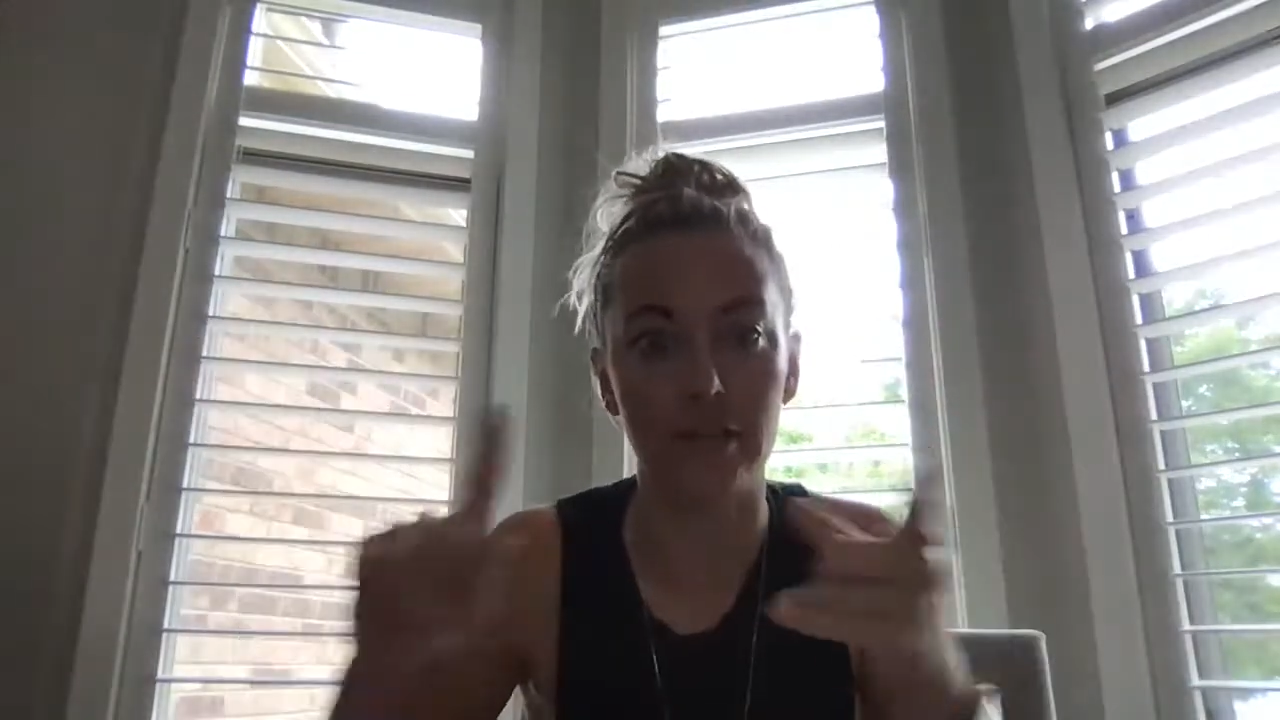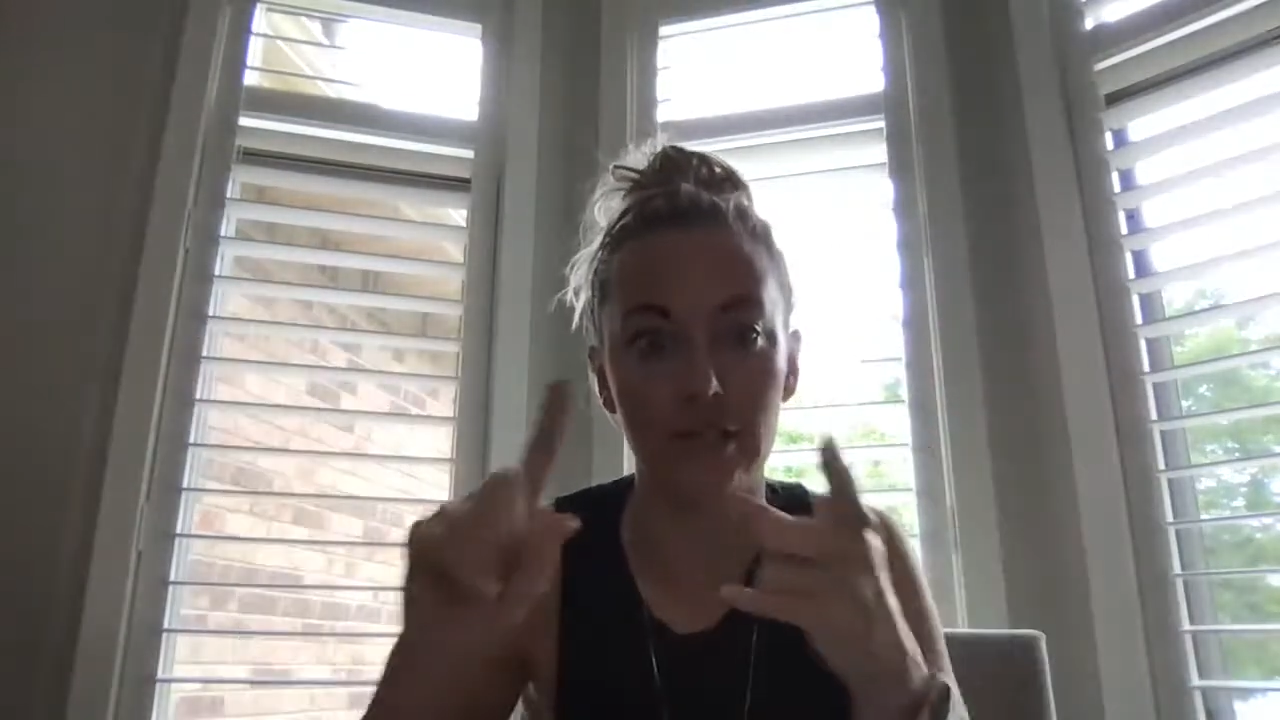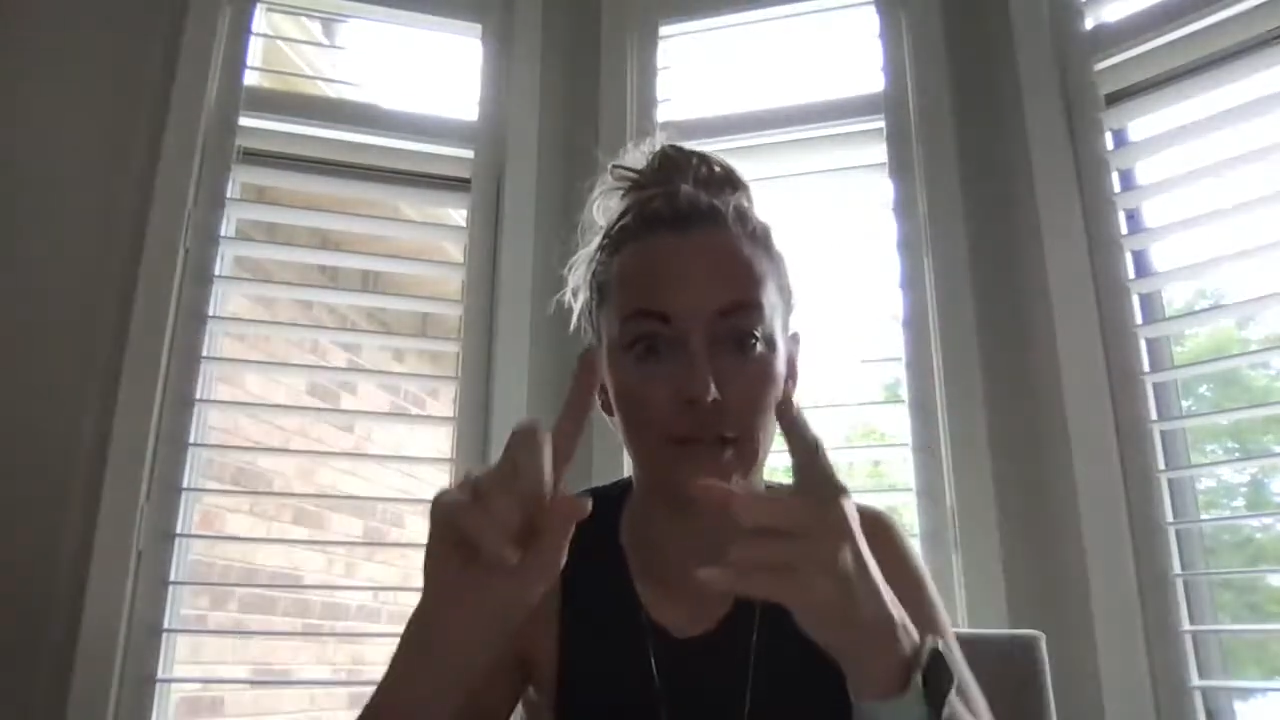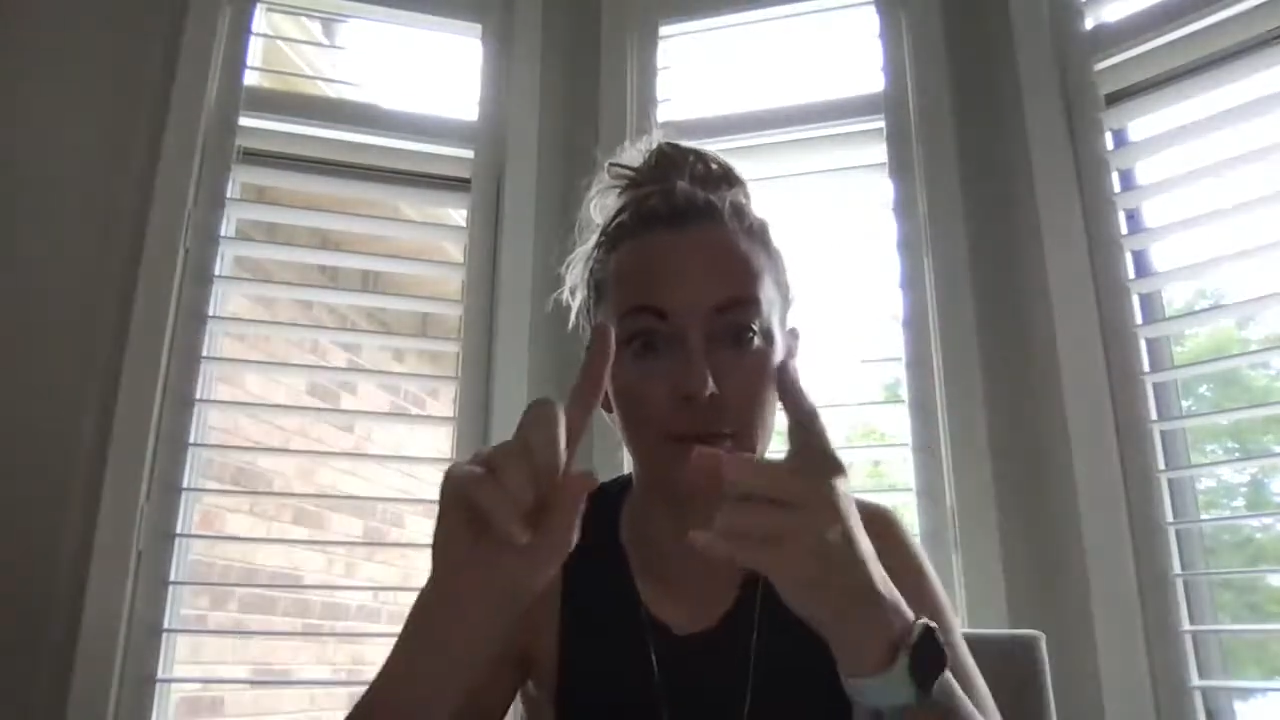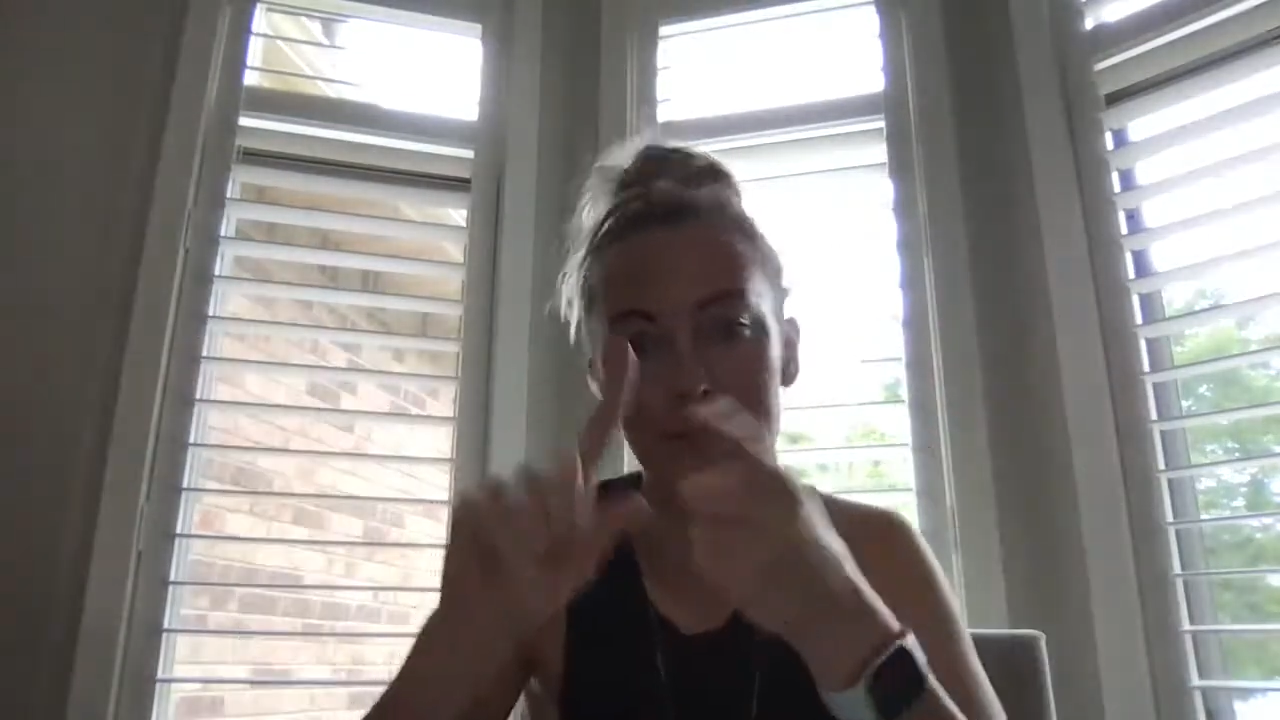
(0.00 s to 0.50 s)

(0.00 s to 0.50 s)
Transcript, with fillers: We talked about